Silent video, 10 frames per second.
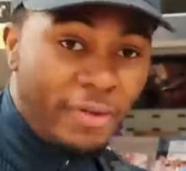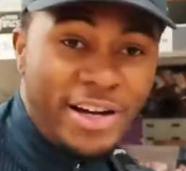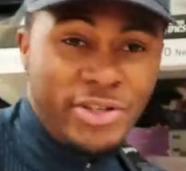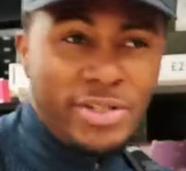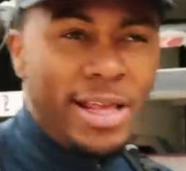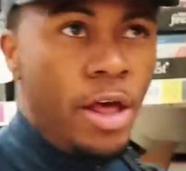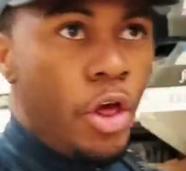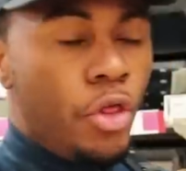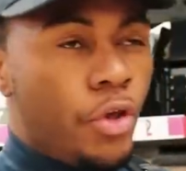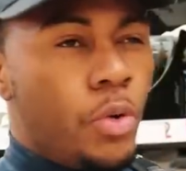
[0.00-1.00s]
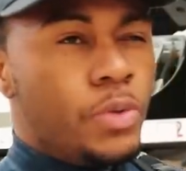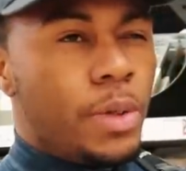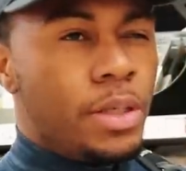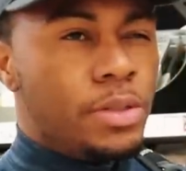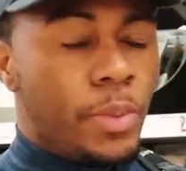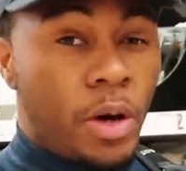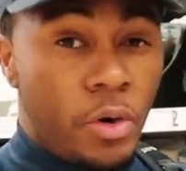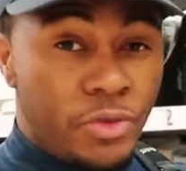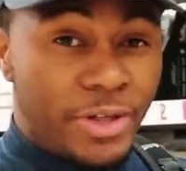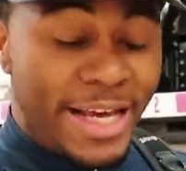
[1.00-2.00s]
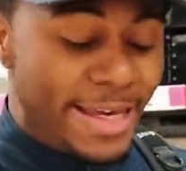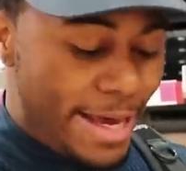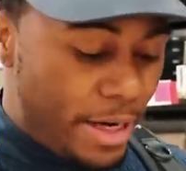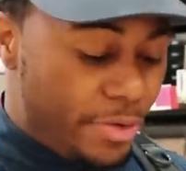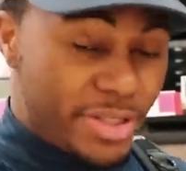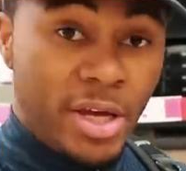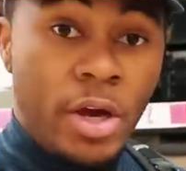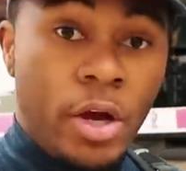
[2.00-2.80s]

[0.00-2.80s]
rashers, those ones were 108 calories.